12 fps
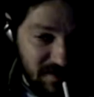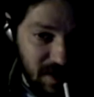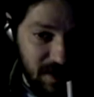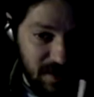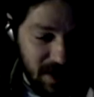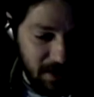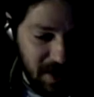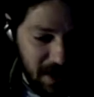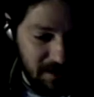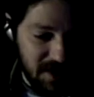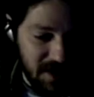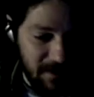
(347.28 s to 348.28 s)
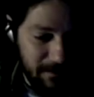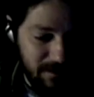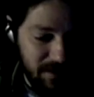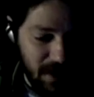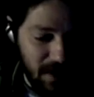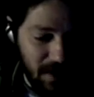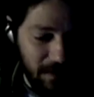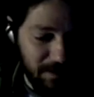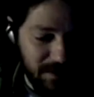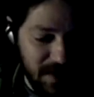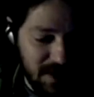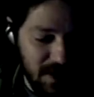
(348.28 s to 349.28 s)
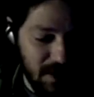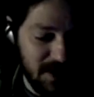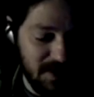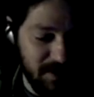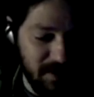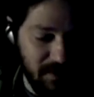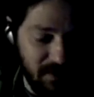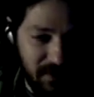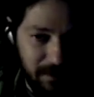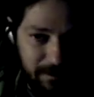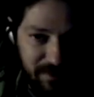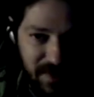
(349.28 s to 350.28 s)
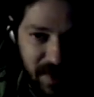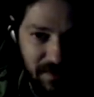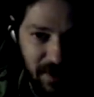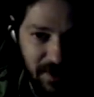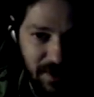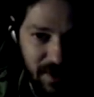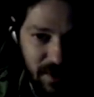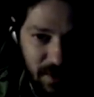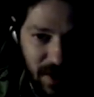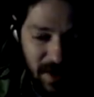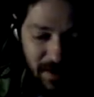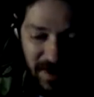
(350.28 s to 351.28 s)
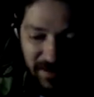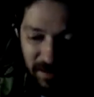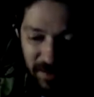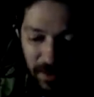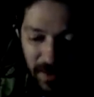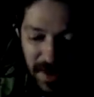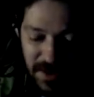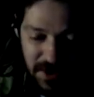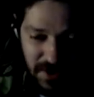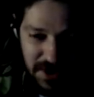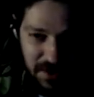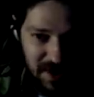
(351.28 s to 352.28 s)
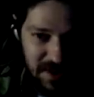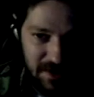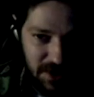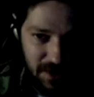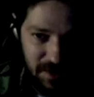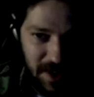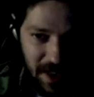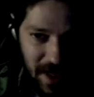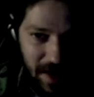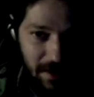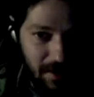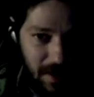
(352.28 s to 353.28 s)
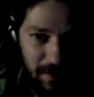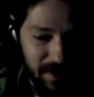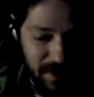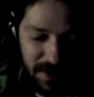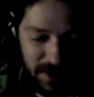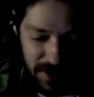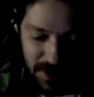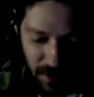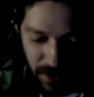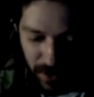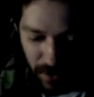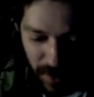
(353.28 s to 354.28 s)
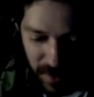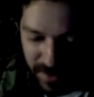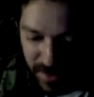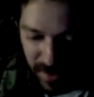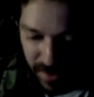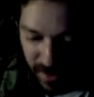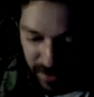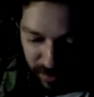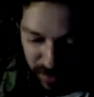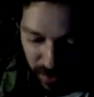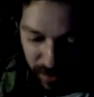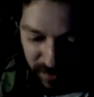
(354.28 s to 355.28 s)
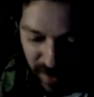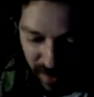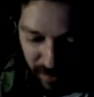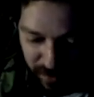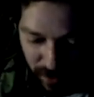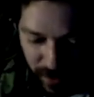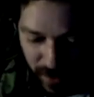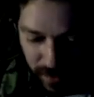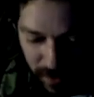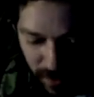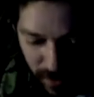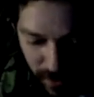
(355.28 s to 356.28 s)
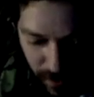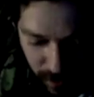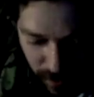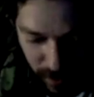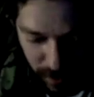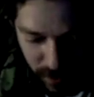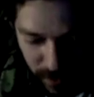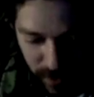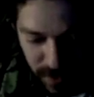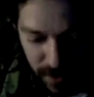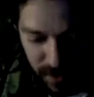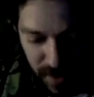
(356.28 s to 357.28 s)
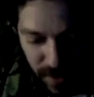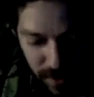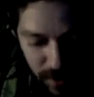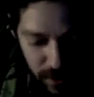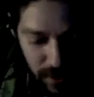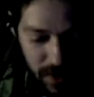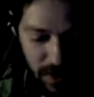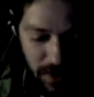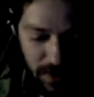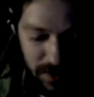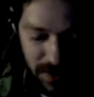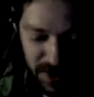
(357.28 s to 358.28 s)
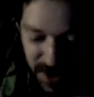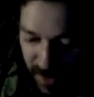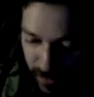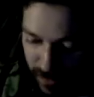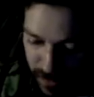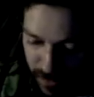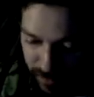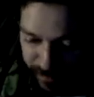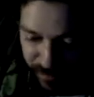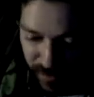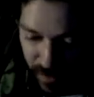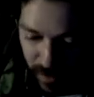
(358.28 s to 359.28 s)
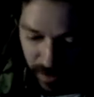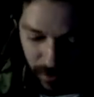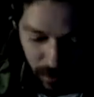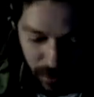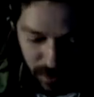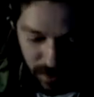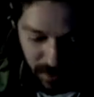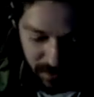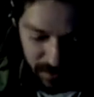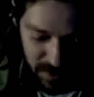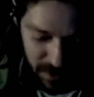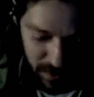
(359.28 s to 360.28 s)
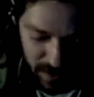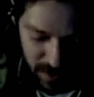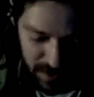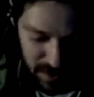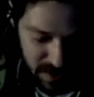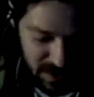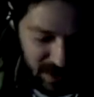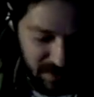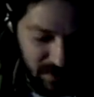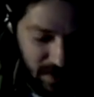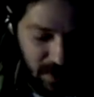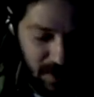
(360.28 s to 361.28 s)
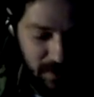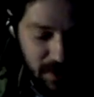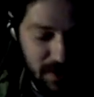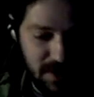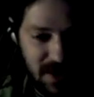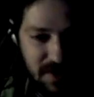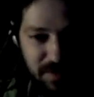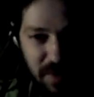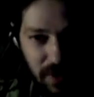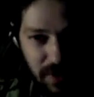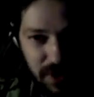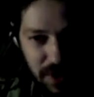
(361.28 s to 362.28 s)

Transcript: it's definitely becoming empty. It's lost the bump. Even on the third one, I'm having a pull, and it's got some there, but it's just not quite it. Now, to prove that point, what I'll do is I'll get a new cartridge out, and what I'm doing is, instead of, because it's